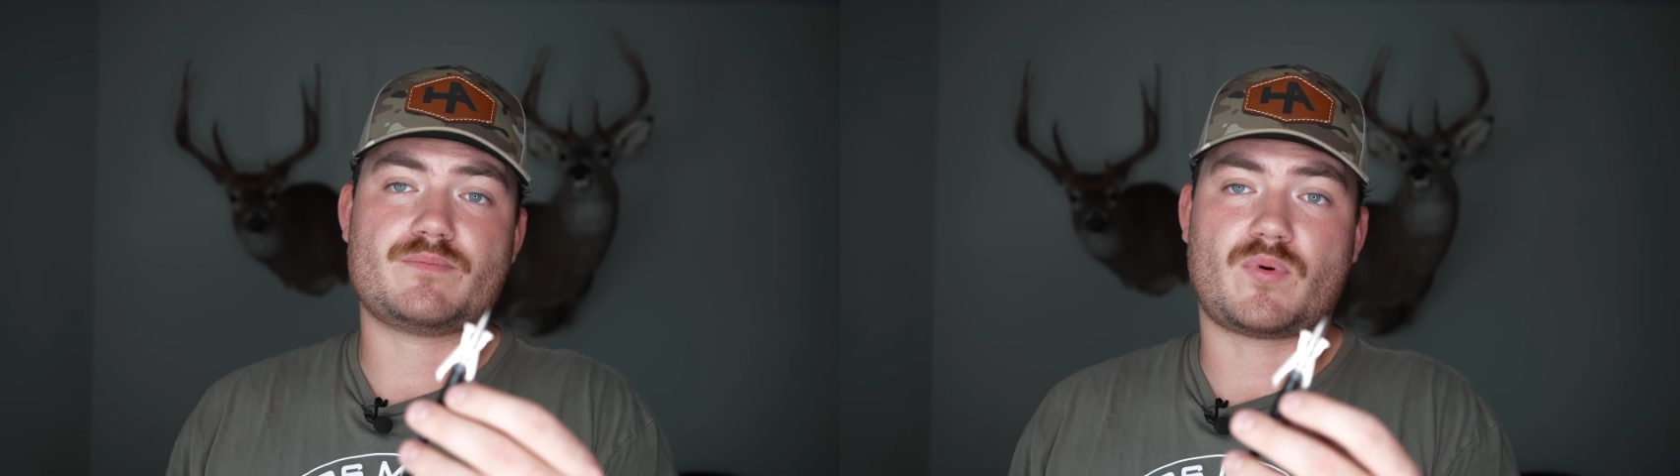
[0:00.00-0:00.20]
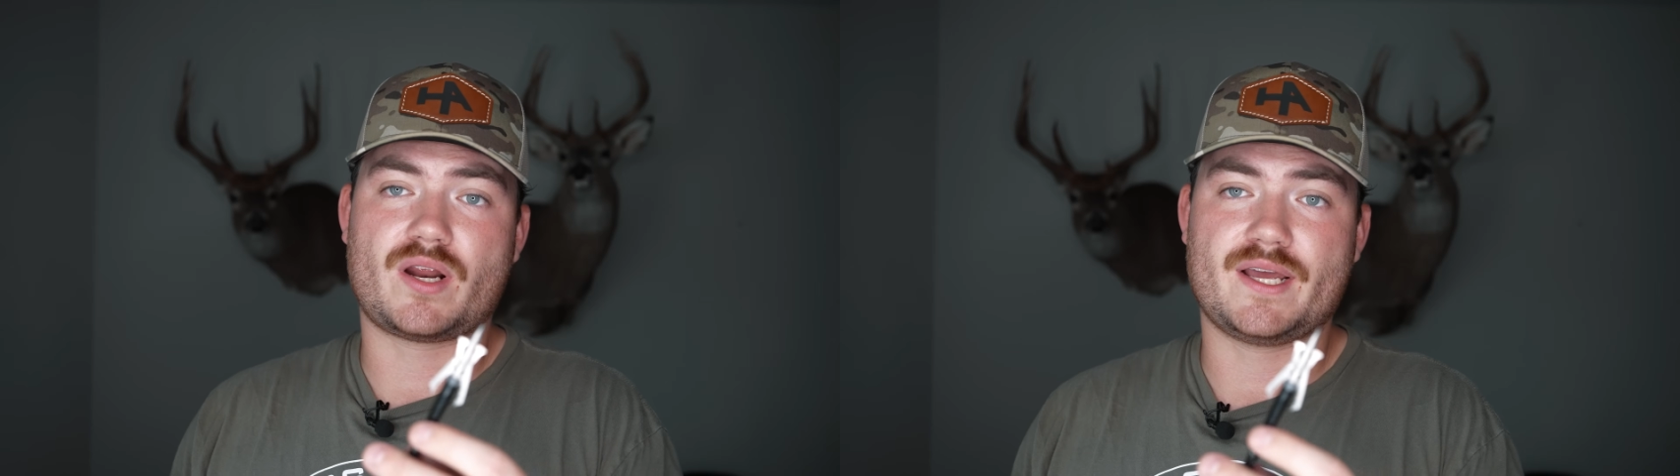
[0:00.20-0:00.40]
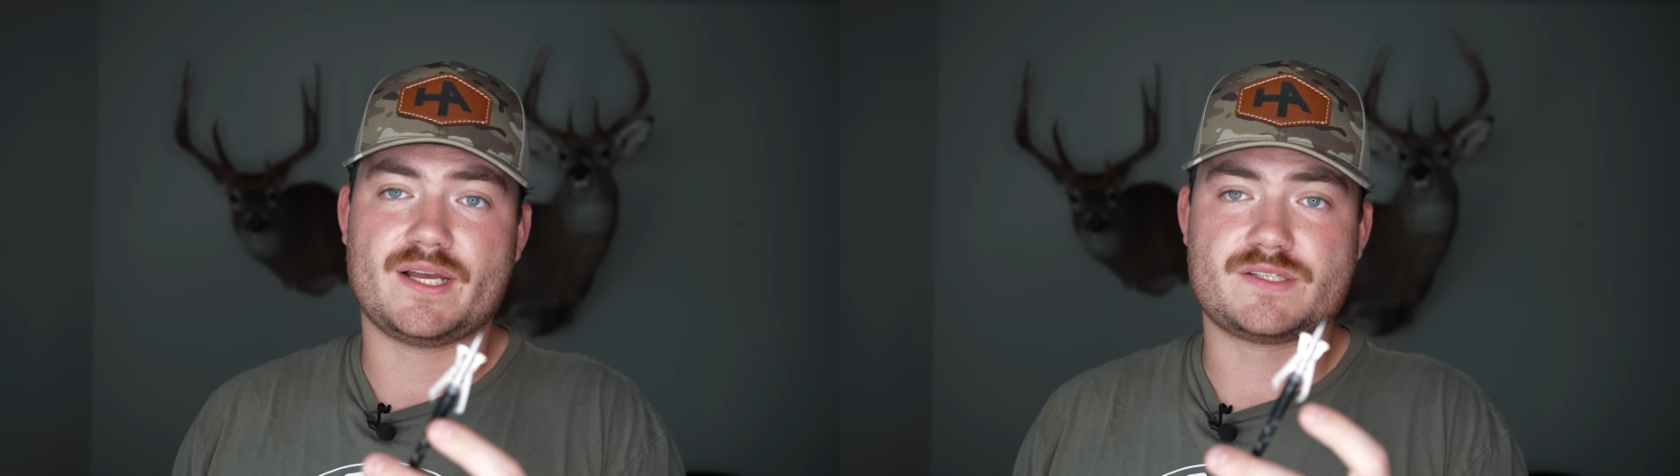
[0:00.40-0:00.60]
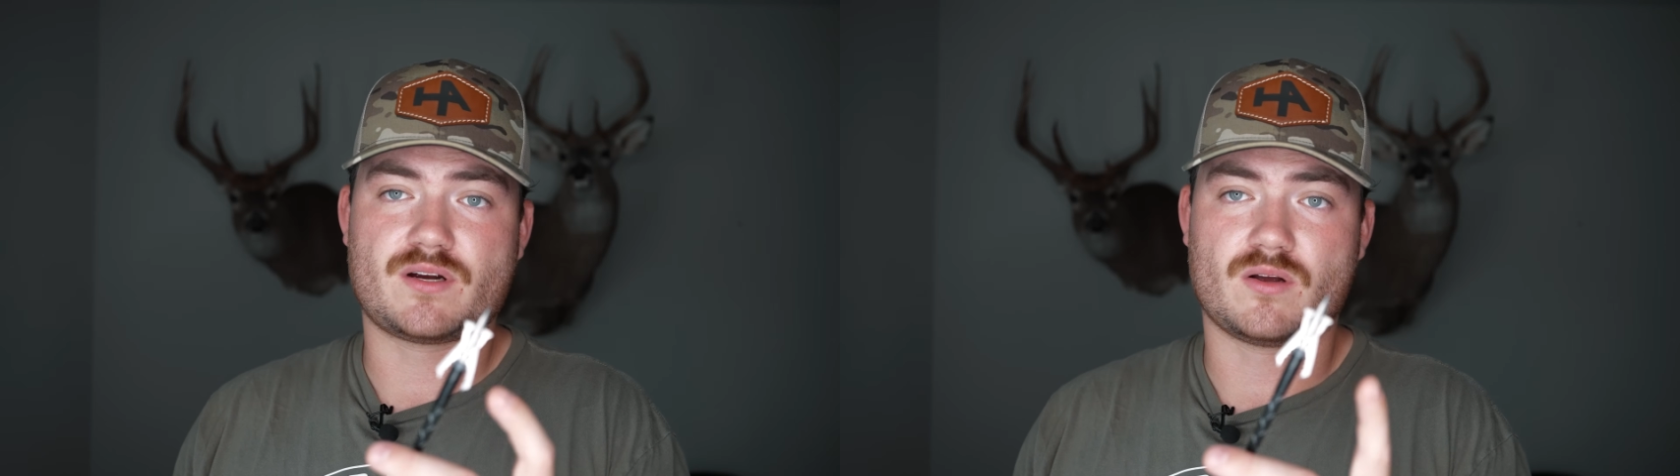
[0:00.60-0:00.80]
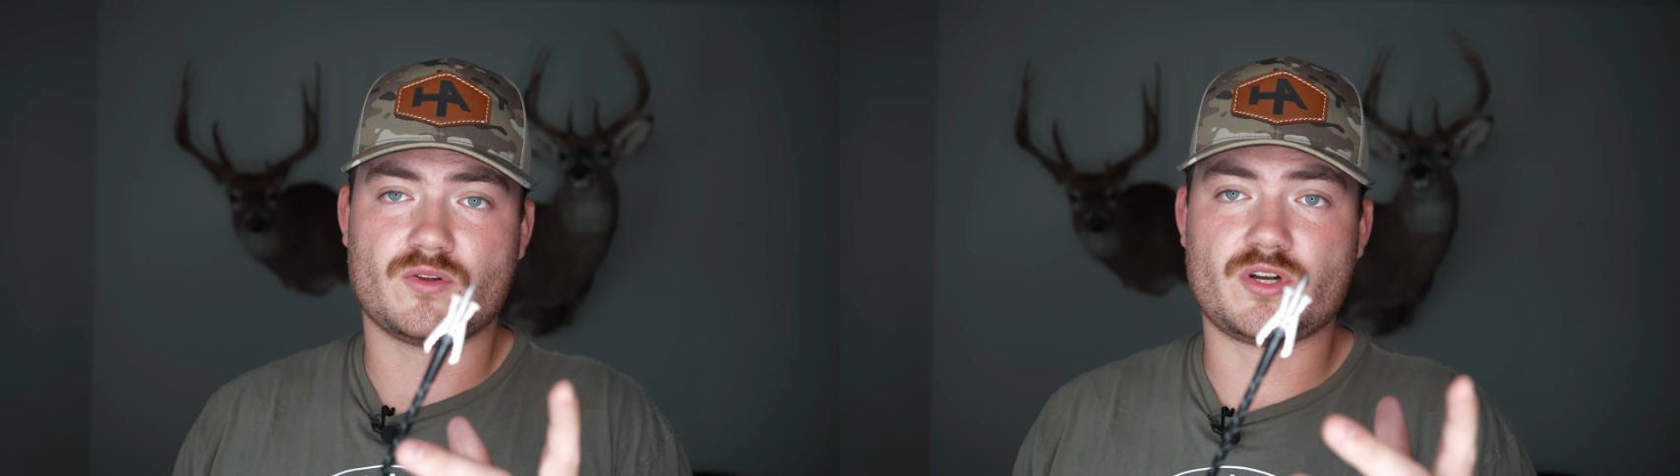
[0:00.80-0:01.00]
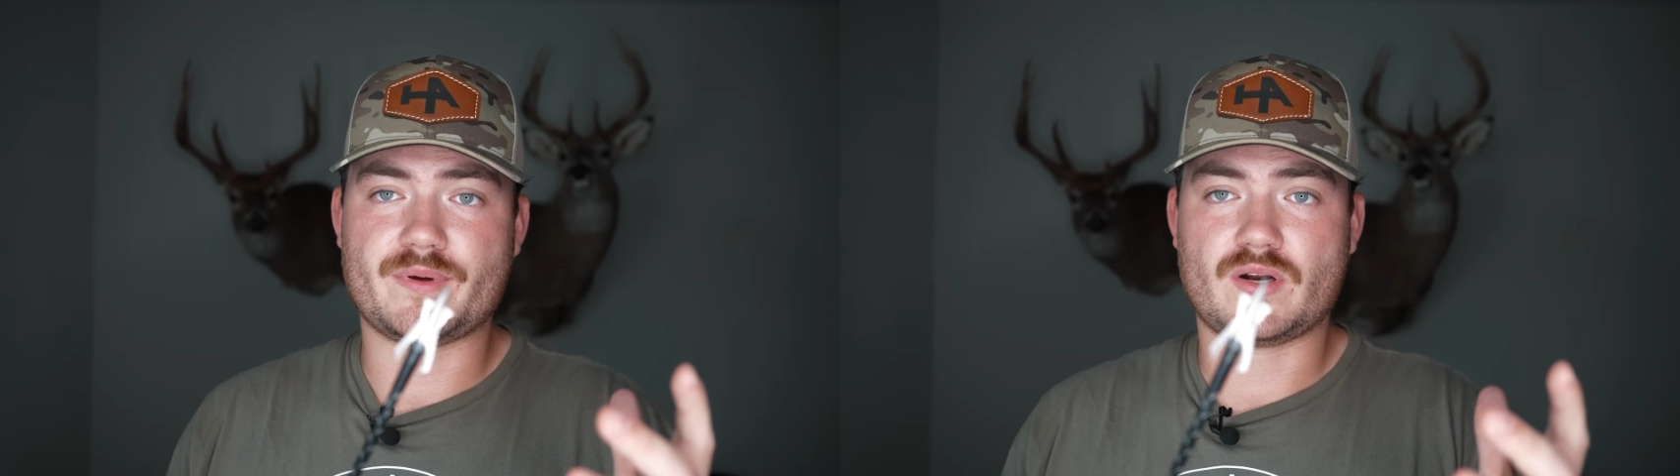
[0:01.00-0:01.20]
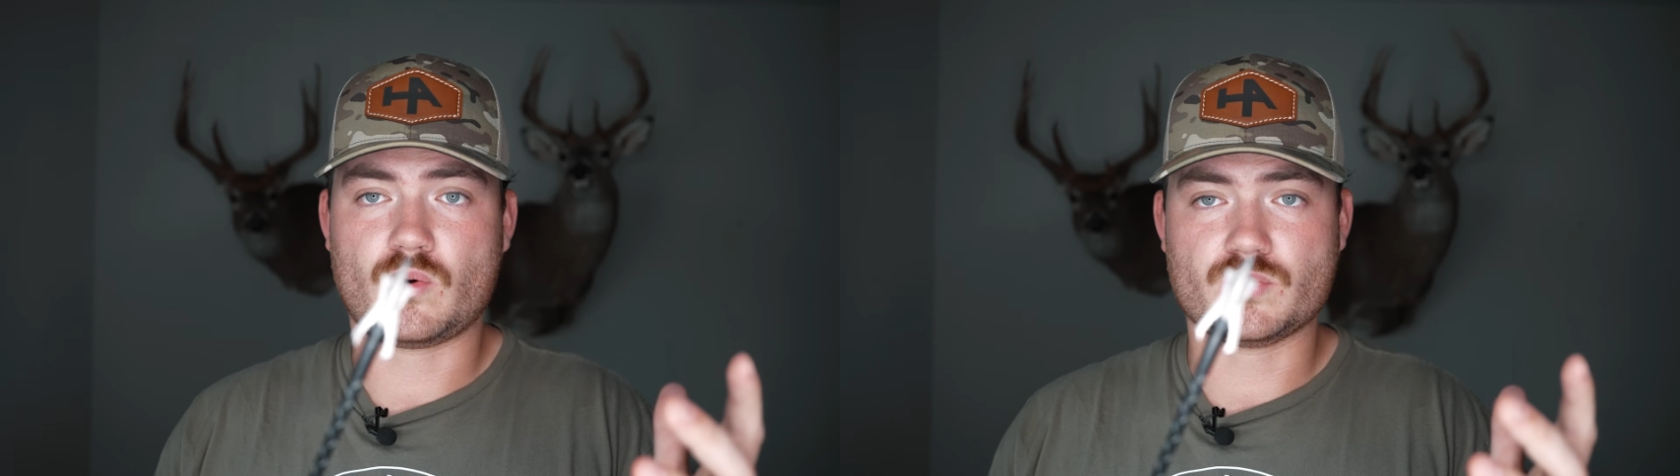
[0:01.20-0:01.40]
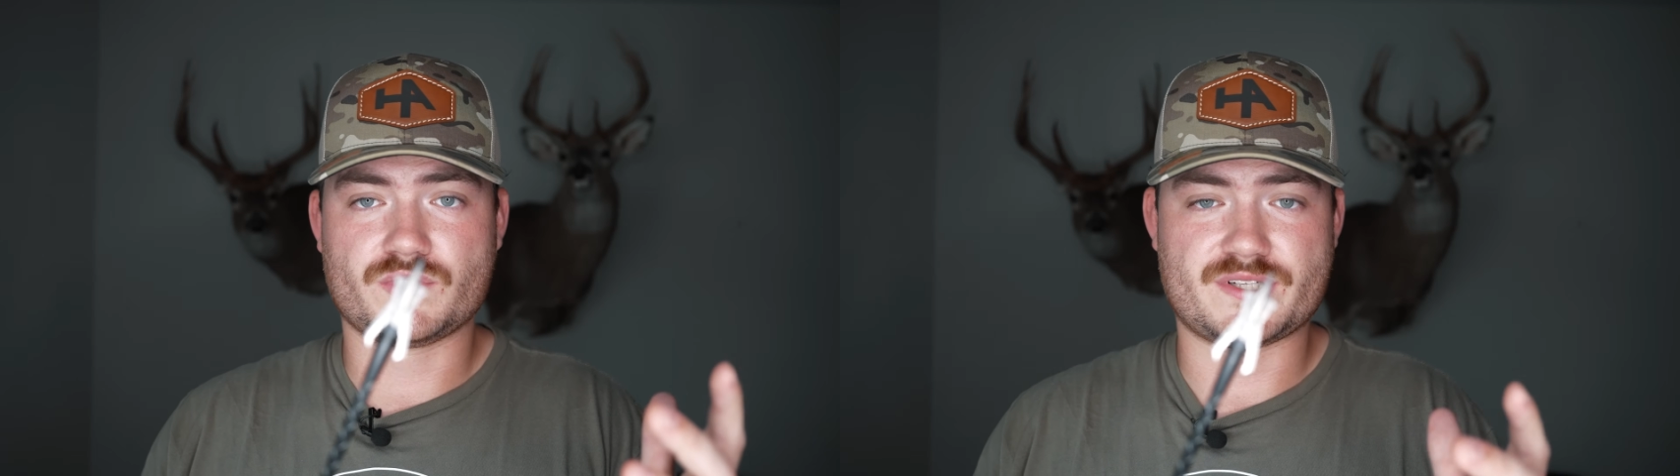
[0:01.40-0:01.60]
broadheads are a little bit older